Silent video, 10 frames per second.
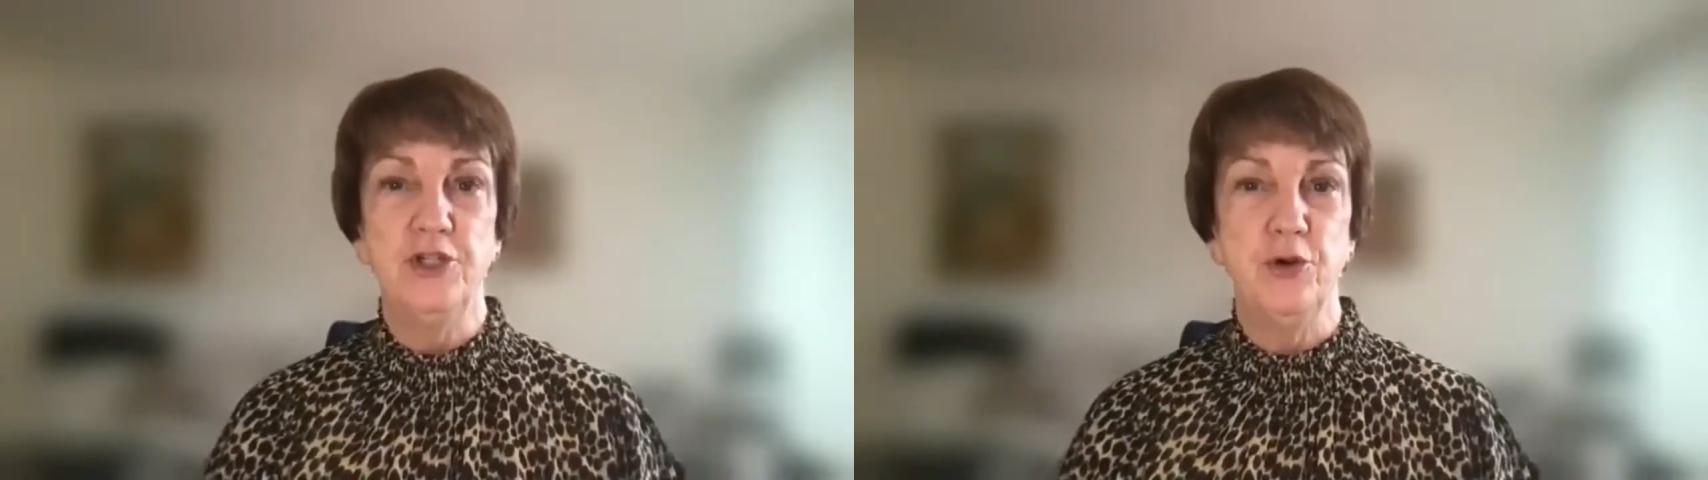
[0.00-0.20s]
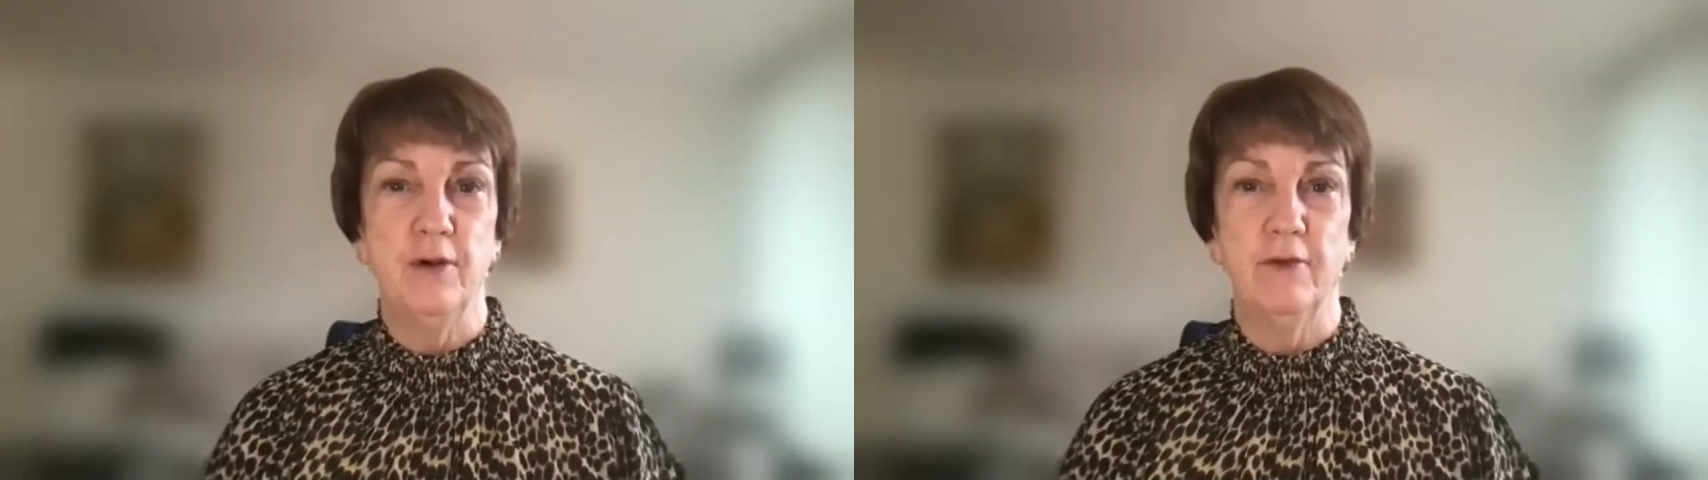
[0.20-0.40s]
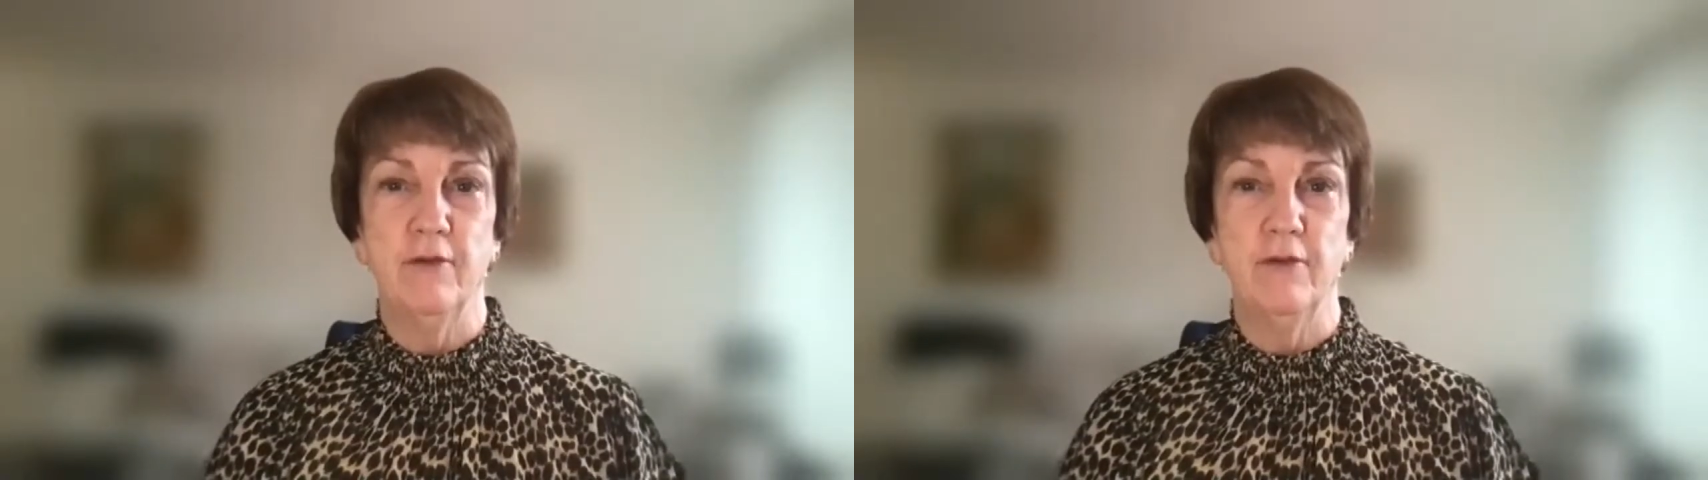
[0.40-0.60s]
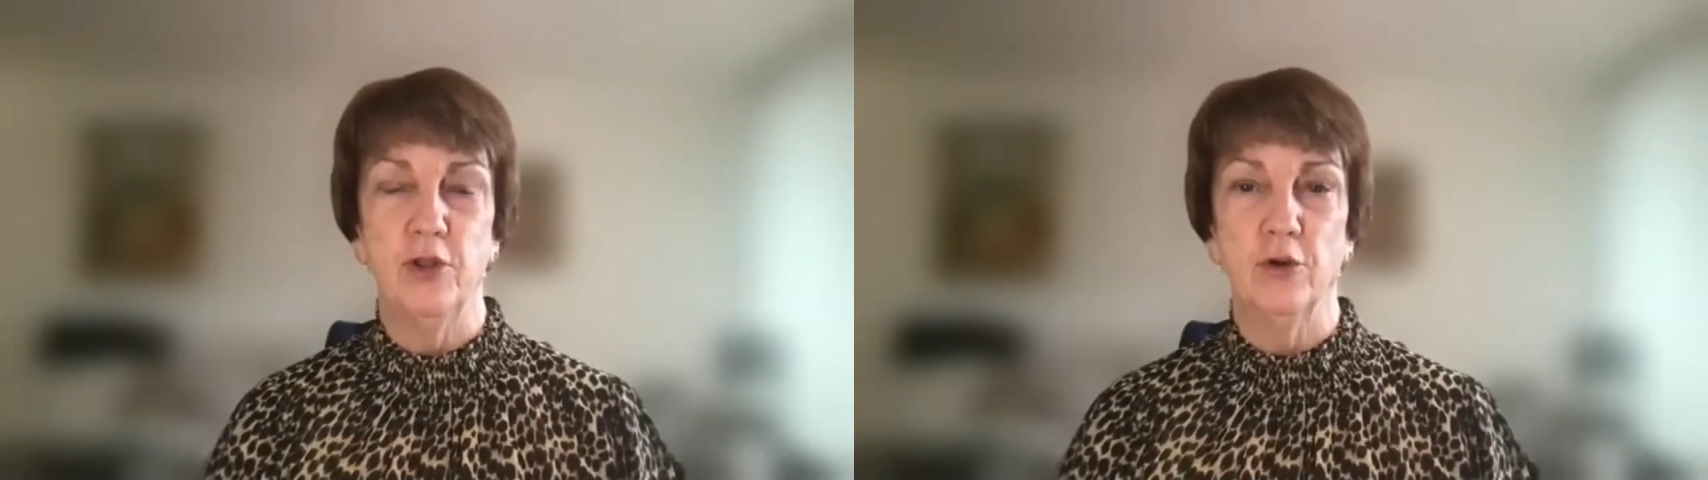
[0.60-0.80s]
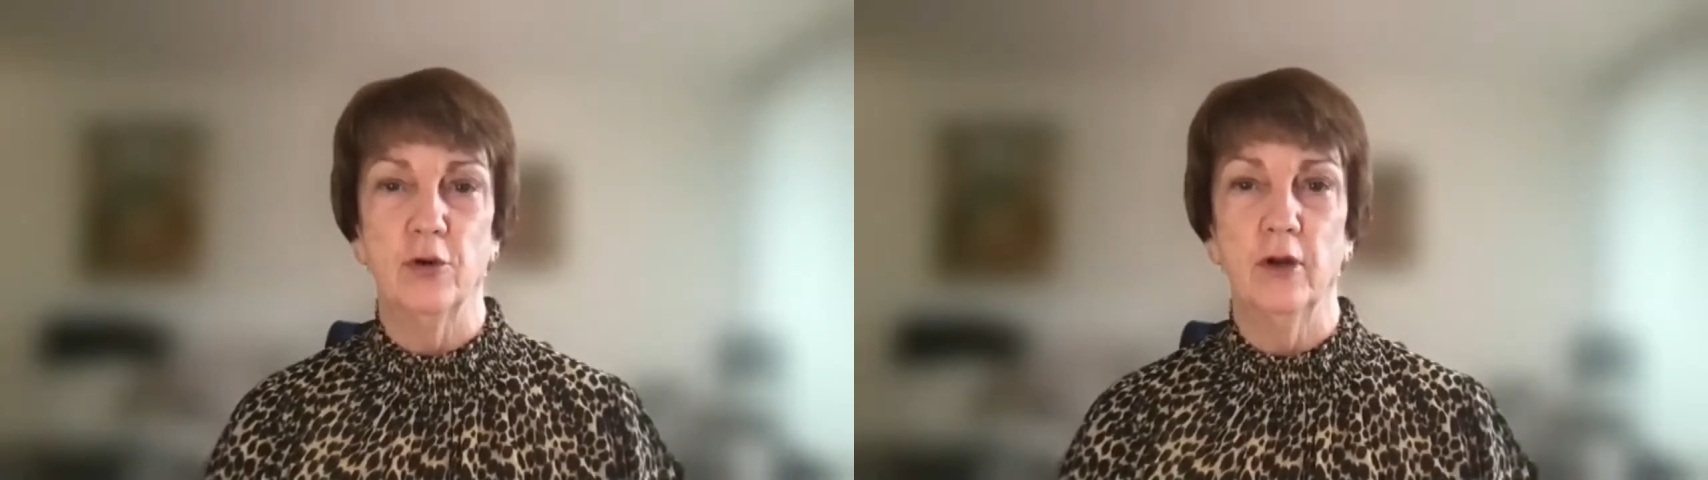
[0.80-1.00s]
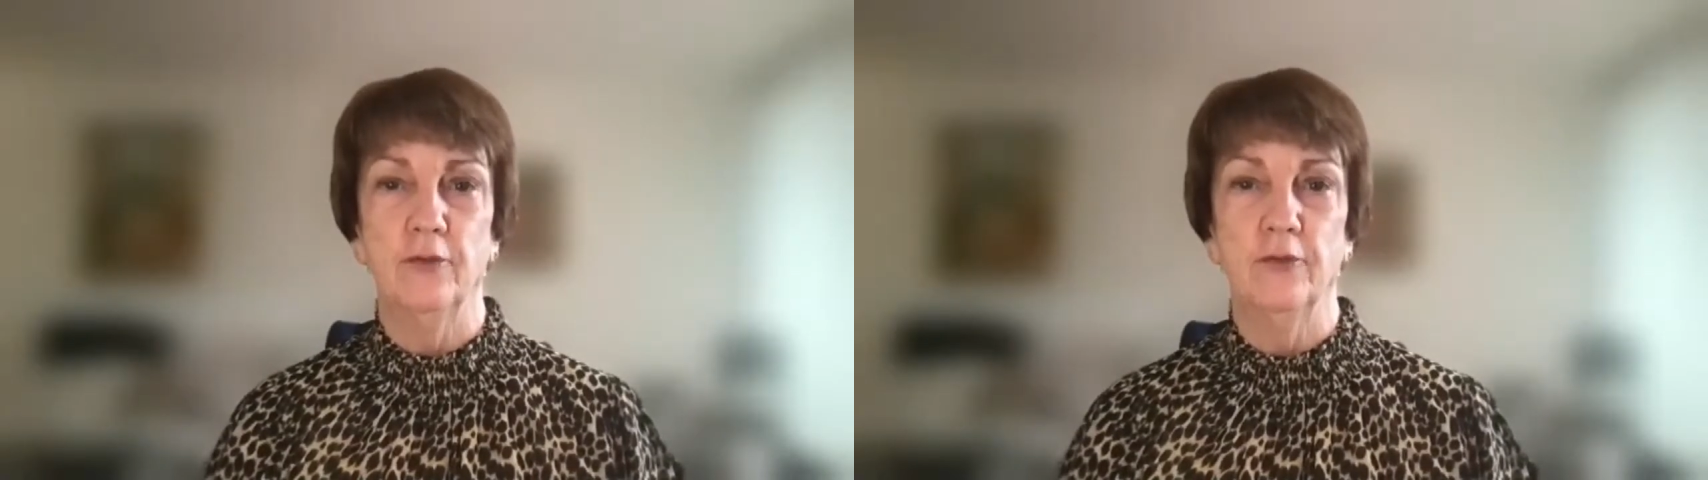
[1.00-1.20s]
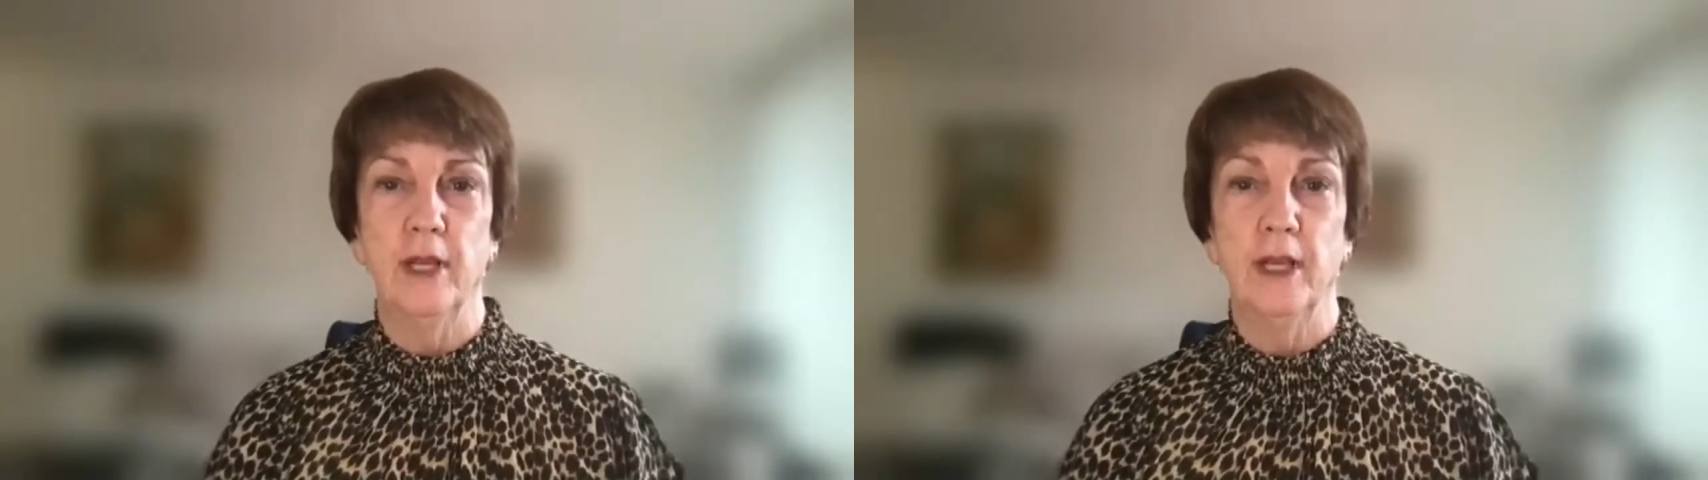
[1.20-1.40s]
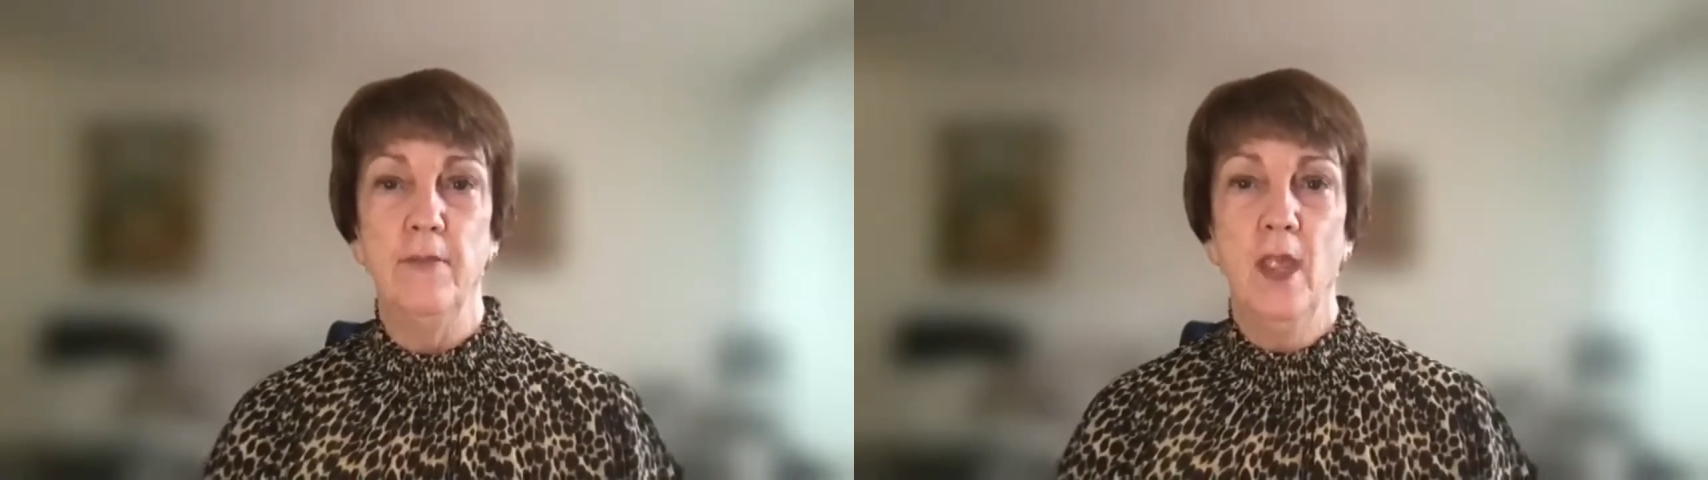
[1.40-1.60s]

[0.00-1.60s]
you have given your country.